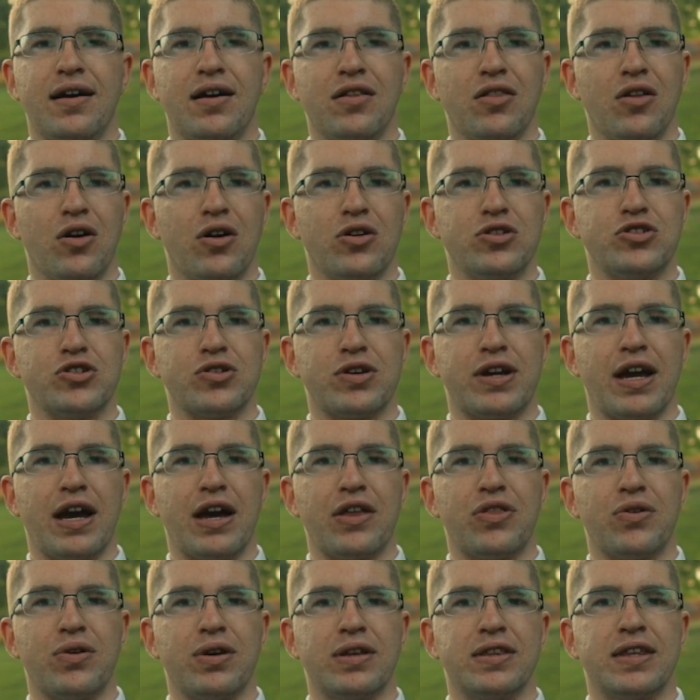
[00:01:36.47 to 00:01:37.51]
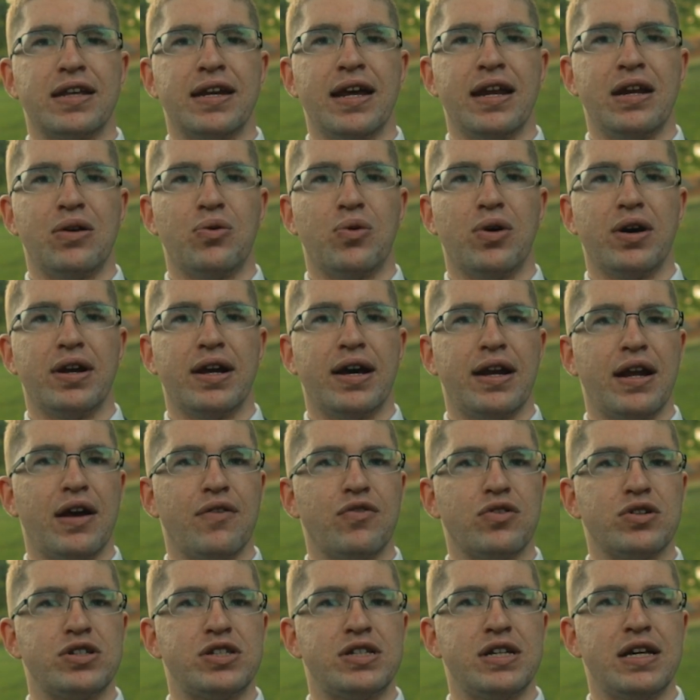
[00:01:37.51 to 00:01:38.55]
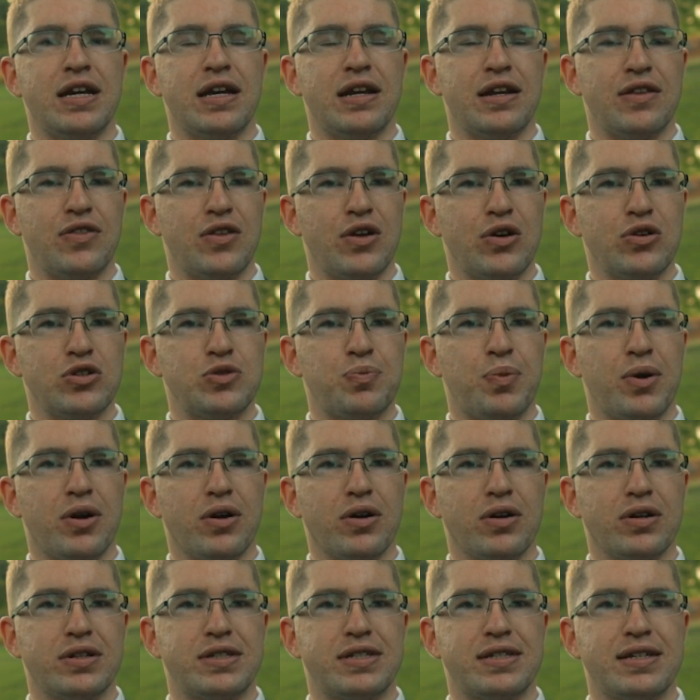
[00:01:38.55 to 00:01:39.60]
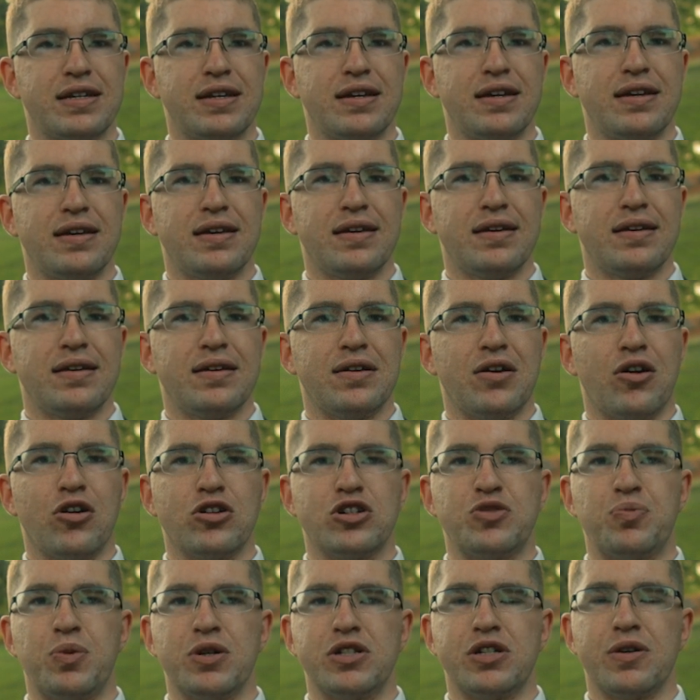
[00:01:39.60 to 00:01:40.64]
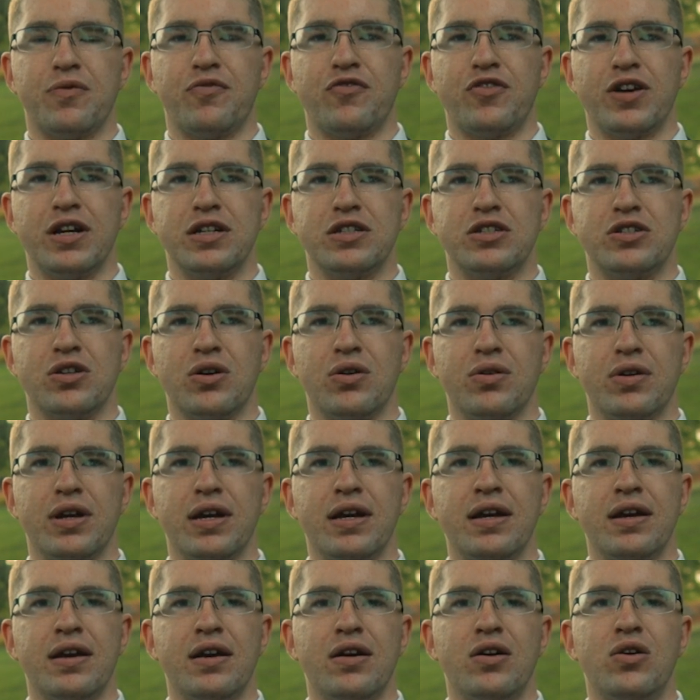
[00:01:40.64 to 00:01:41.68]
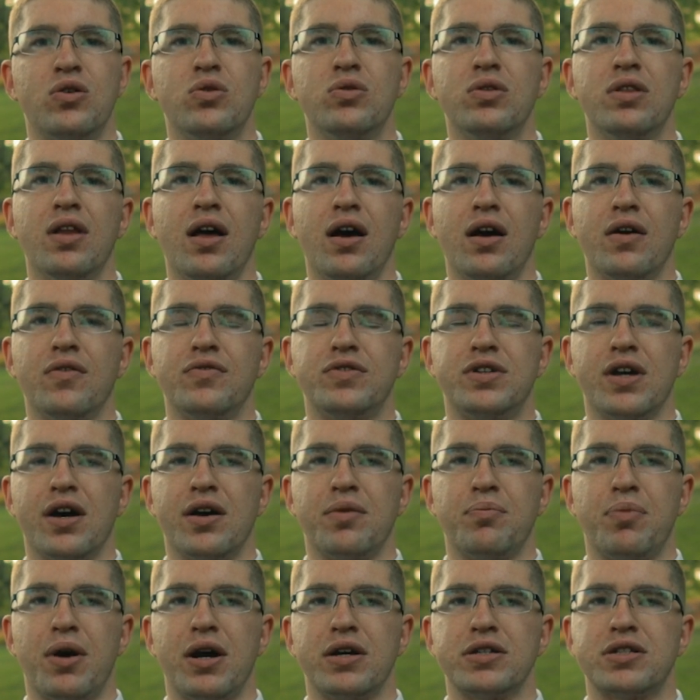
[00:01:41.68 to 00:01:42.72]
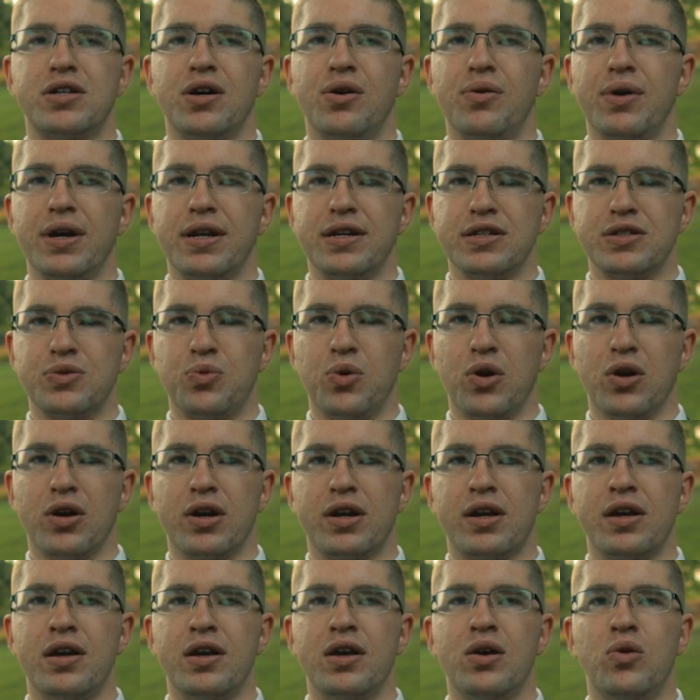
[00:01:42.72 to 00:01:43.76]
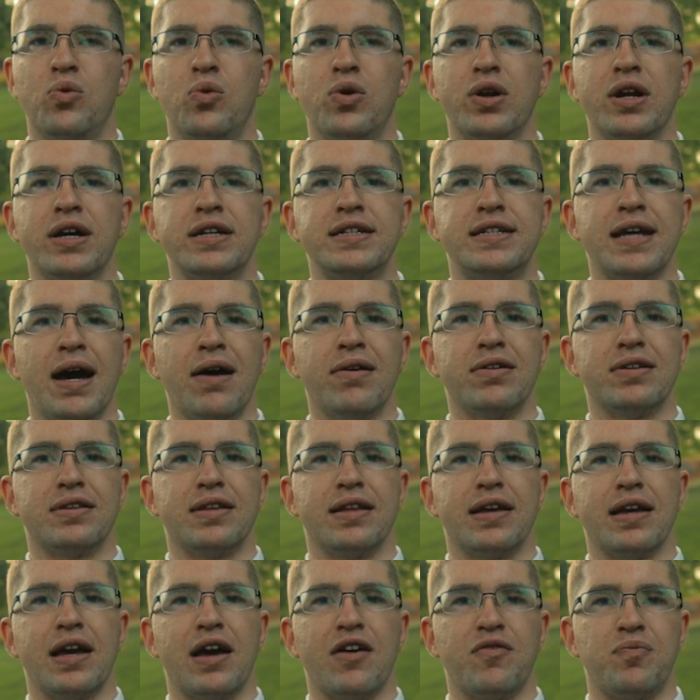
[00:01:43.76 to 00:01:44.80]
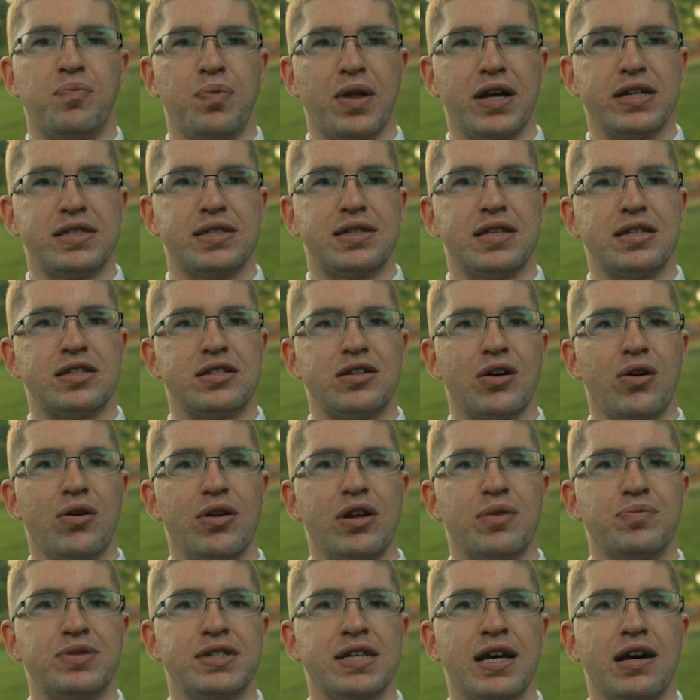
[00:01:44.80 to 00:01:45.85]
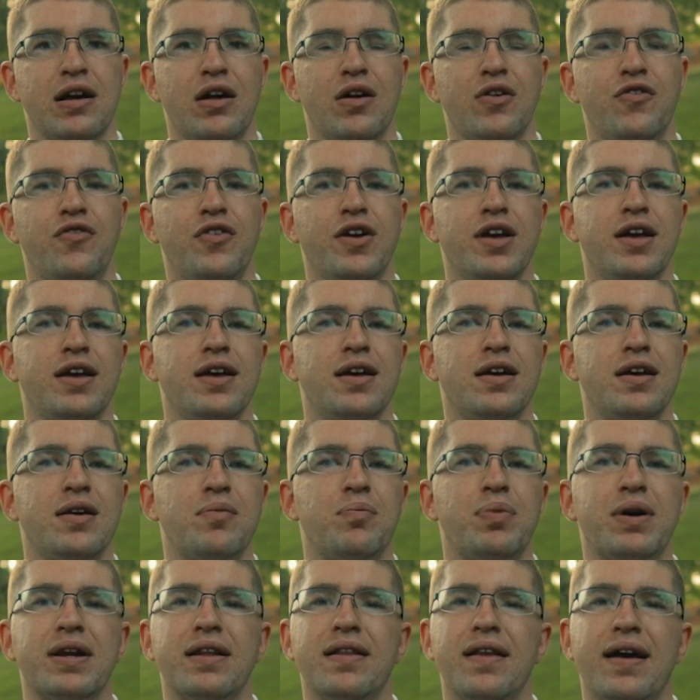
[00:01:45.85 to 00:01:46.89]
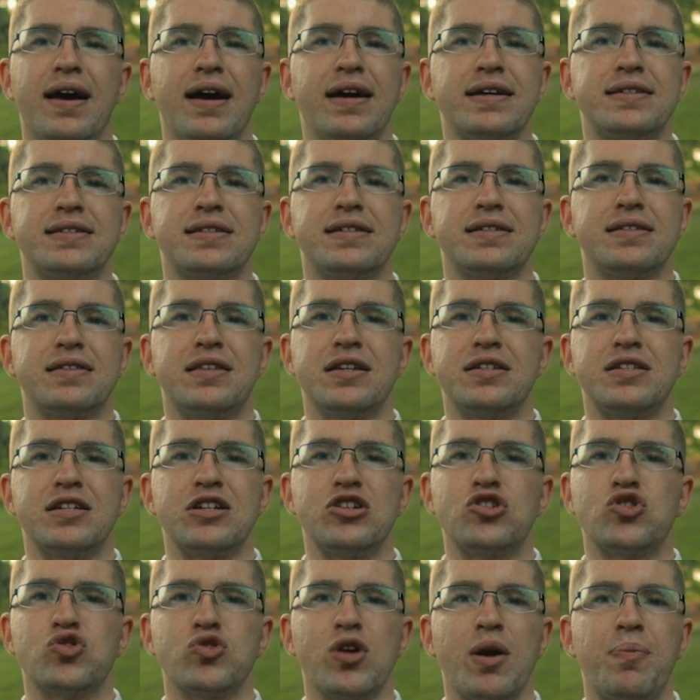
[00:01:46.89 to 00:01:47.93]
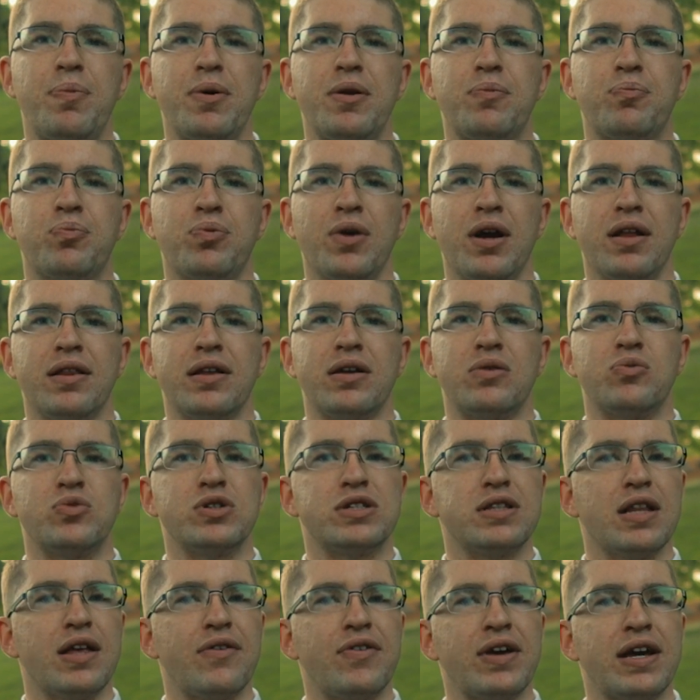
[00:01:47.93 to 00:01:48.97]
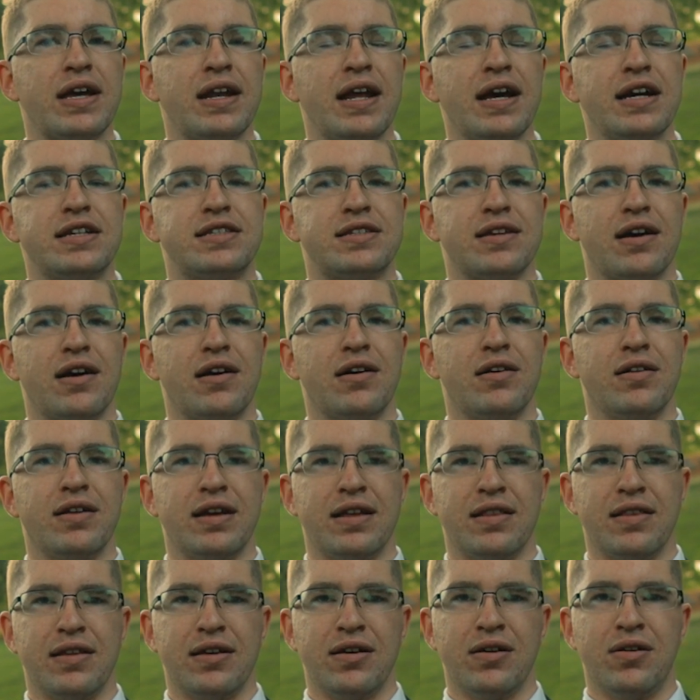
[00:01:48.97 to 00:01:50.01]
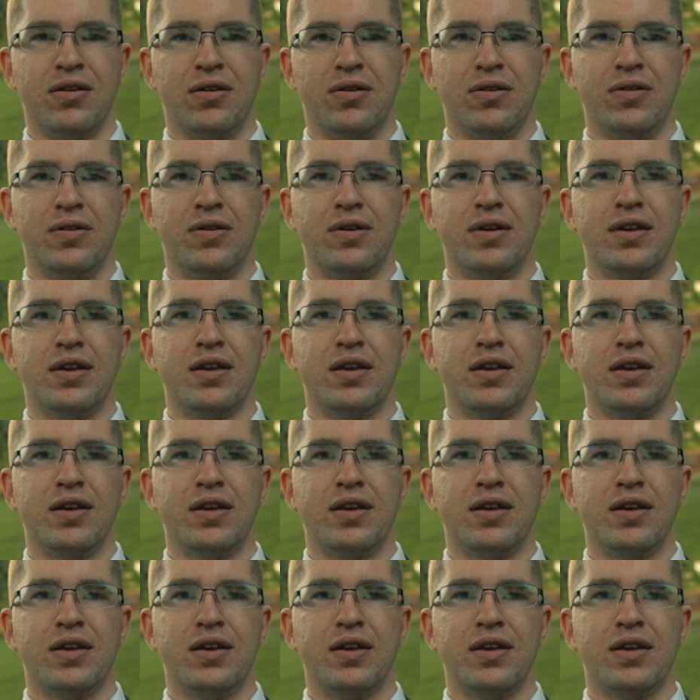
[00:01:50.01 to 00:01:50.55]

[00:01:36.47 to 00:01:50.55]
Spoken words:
a larger gathering than anyone had ever seen in those parts. Archbishop Franzoni, who loved Don Bosco and his work, would undoubtedly have blessed the stone himself. But alas, this intrepid prelate was living in exile in Lyon.